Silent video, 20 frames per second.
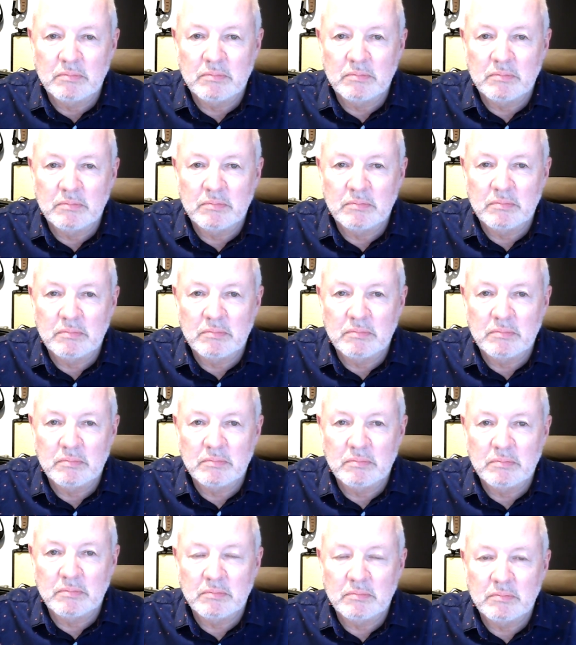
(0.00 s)

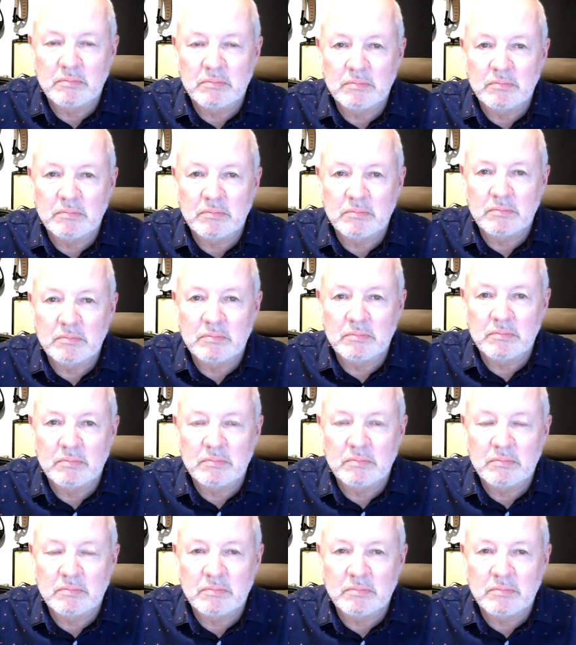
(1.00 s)

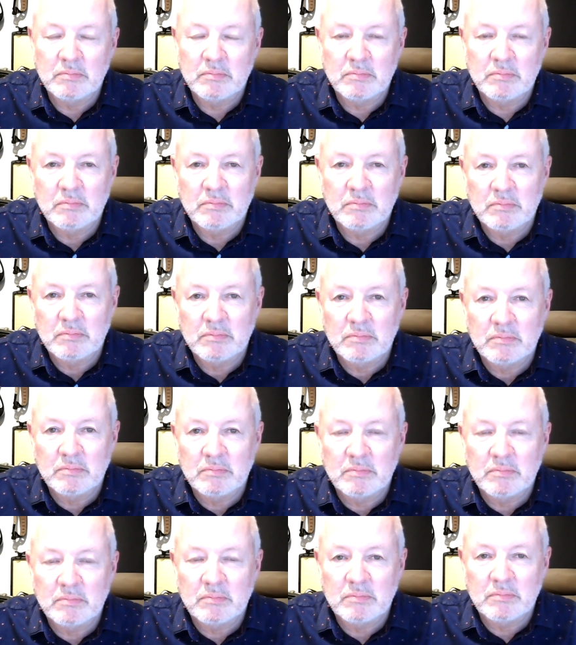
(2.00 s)

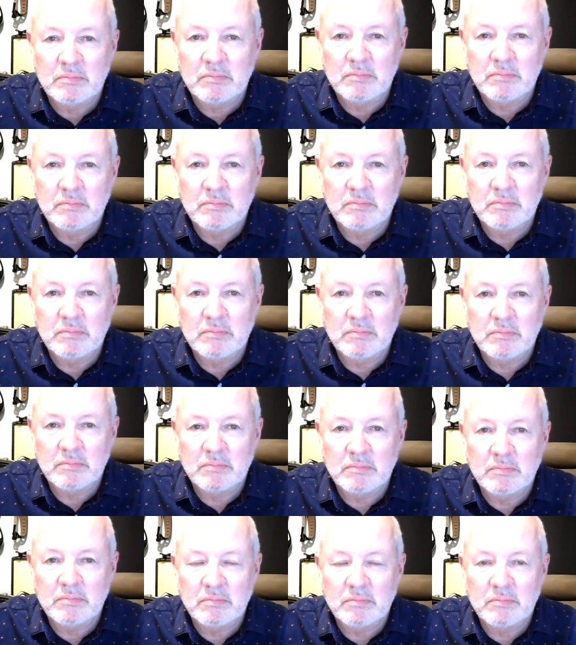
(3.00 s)

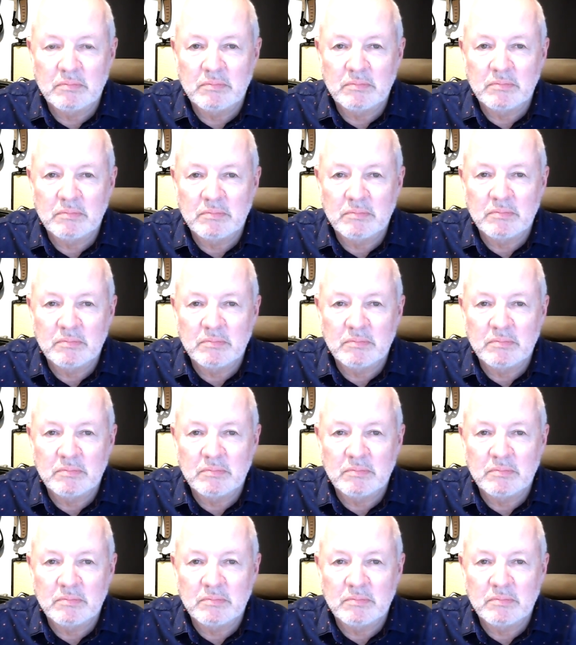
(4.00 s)
No words are spoken by the person on screen.